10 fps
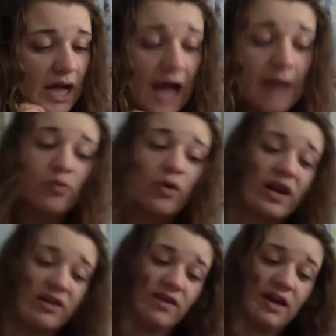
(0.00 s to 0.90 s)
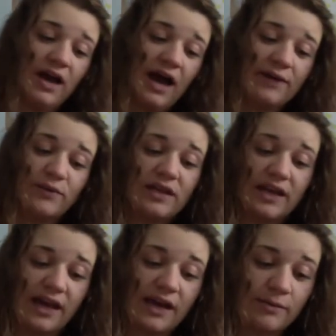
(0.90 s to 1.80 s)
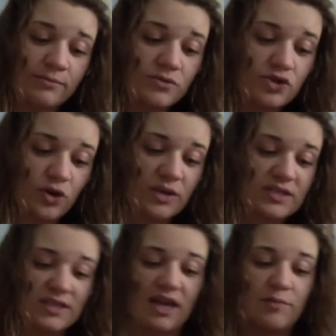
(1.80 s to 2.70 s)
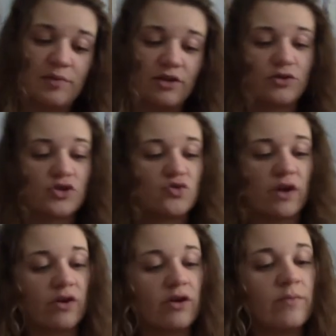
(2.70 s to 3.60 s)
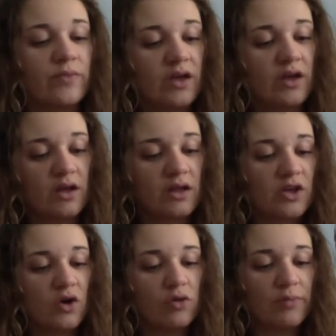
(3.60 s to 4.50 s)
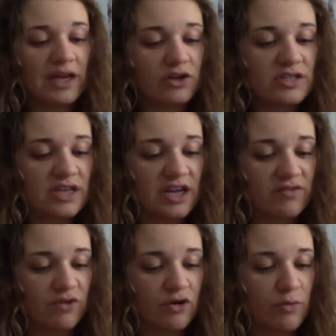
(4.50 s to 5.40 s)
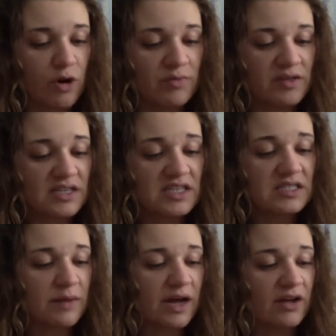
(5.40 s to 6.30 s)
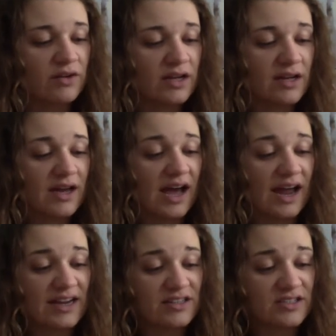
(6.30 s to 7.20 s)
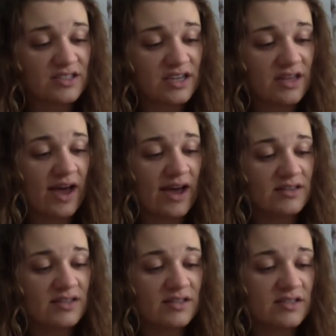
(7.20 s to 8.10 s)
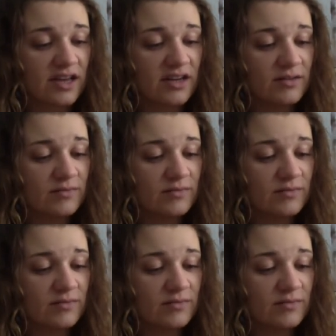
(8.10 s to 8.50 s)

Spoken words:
I'm brave. I really am. Jonas sat up a little straighter. The old man looked at him for a moment. He smiled. I can see that, he said.